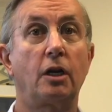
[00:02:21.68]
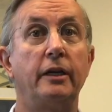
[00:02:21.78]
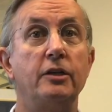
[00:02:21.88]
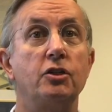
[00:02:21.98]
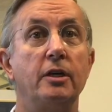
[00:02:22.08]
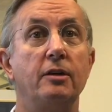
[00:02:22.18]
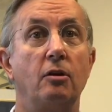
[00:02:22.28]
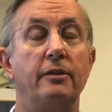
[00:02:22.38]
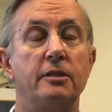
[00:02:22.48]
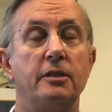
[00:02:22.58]
clean sheet
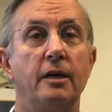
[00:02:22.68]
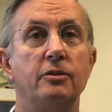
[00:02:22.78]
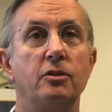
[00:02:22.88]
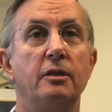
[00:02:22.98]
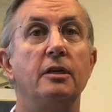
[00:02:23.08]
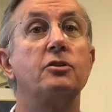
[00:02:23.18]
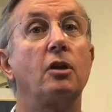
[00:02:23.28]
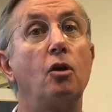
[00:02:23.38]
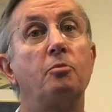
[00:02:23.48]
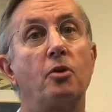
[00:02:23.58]
on this engine is the low